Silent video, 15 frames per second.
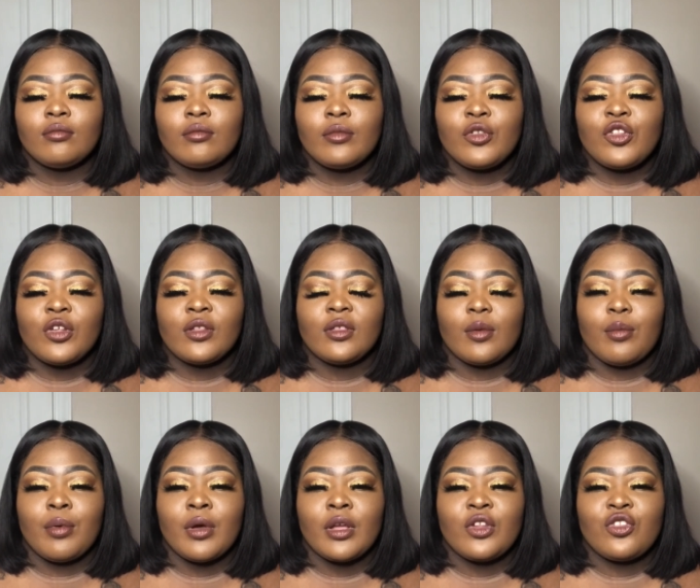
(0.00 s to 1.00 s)
just a
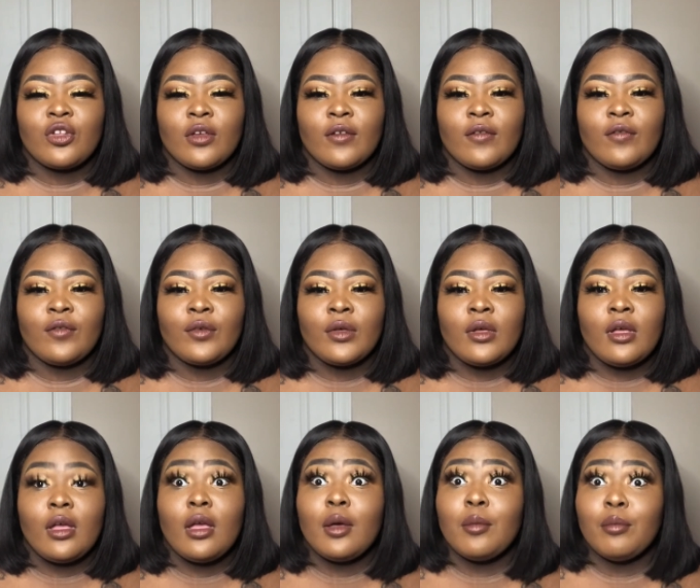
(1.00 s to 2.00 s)
bunch of
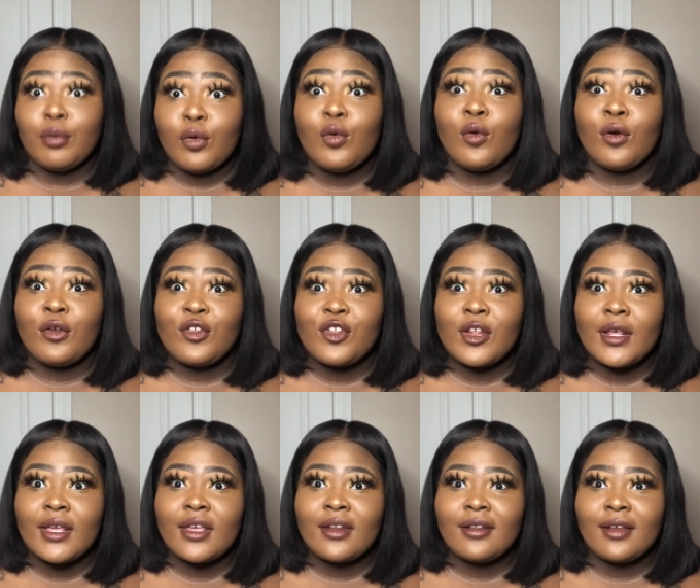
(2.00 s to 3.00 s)
bullshit.